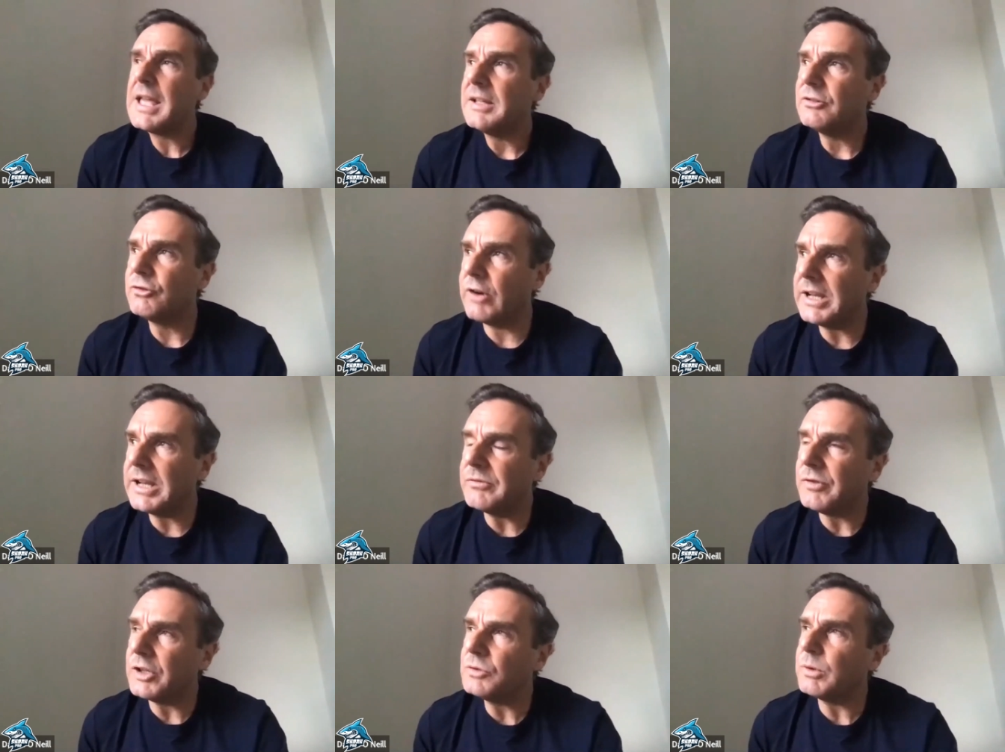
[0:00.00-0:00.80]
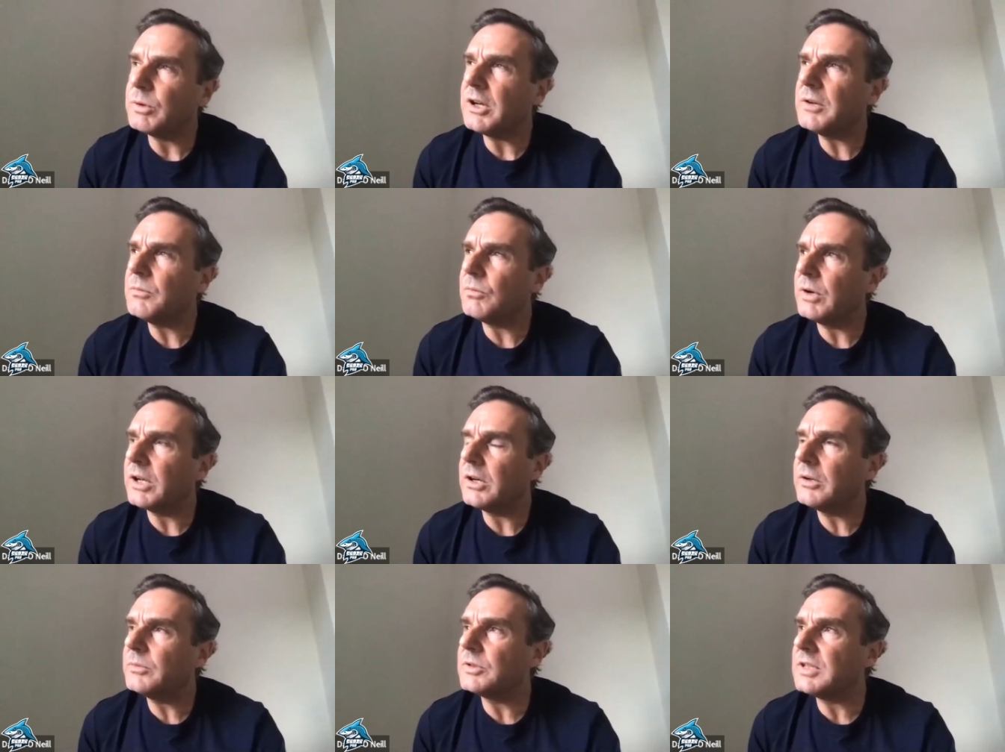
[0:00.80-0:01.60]
great advice. What I what
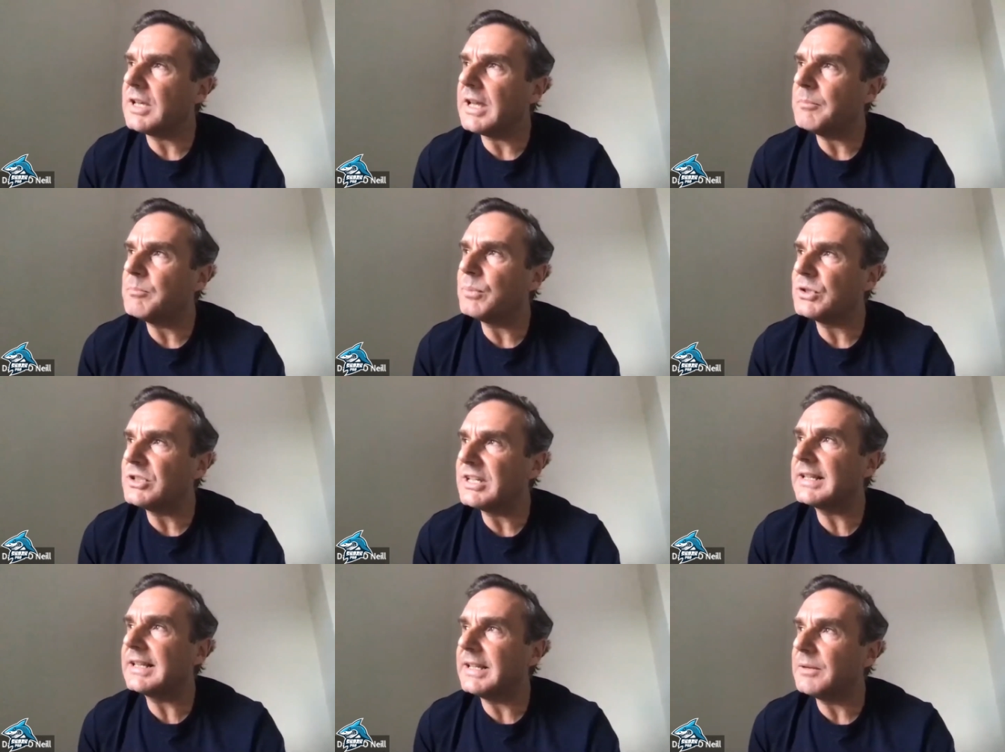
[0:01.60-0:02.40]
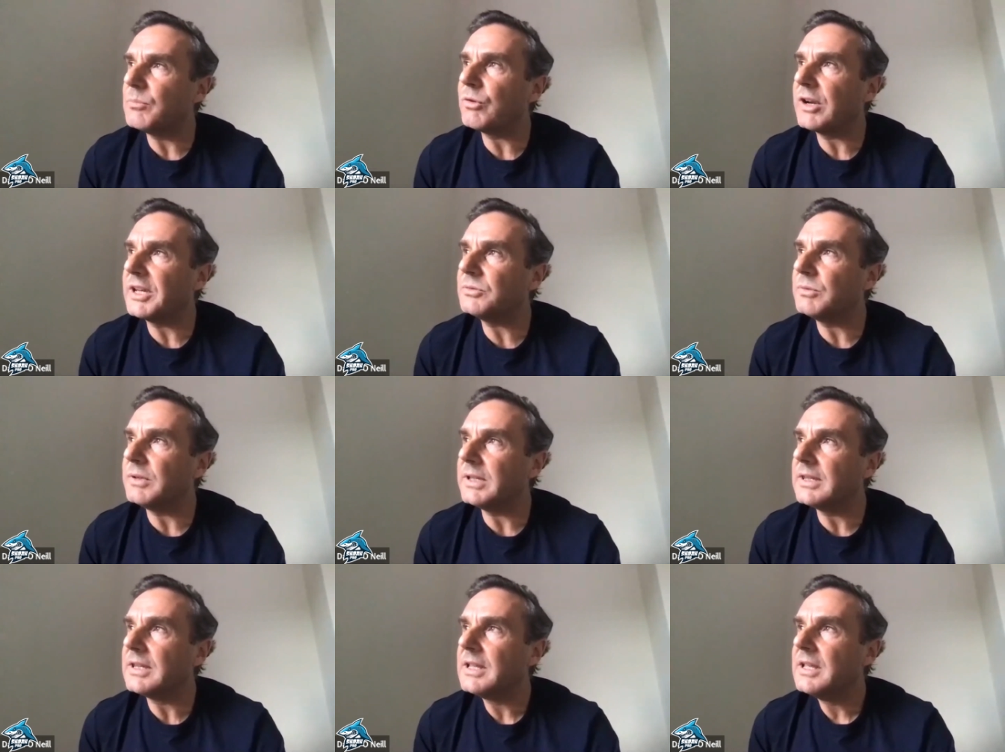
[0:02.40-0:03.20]
I was uh, particularly impressed
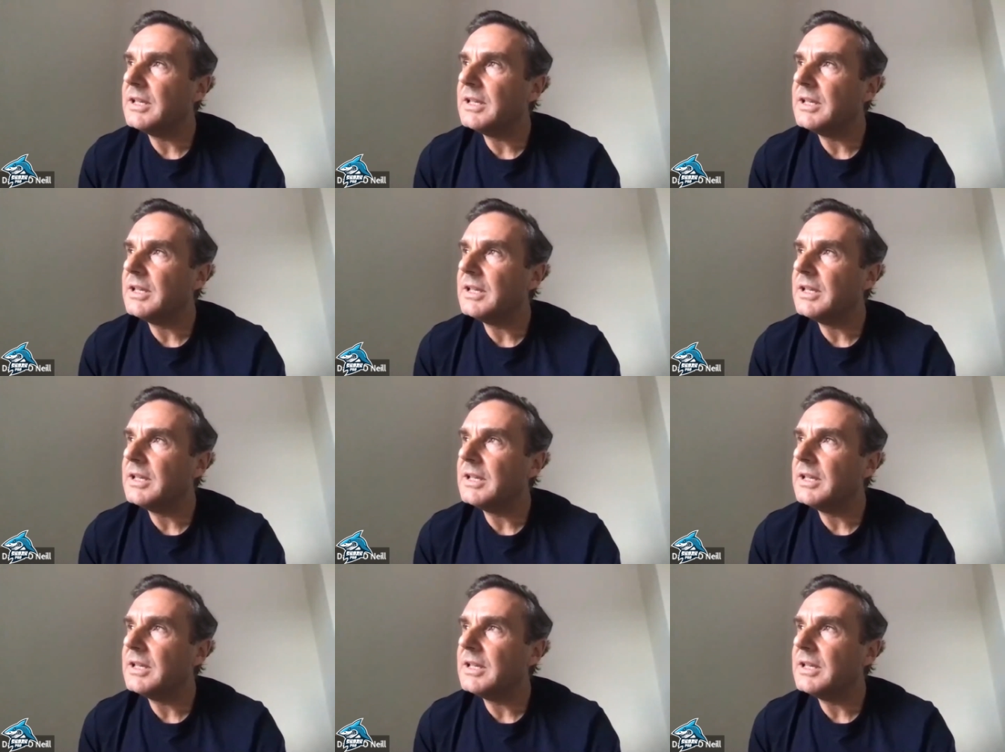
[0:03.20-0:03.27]
with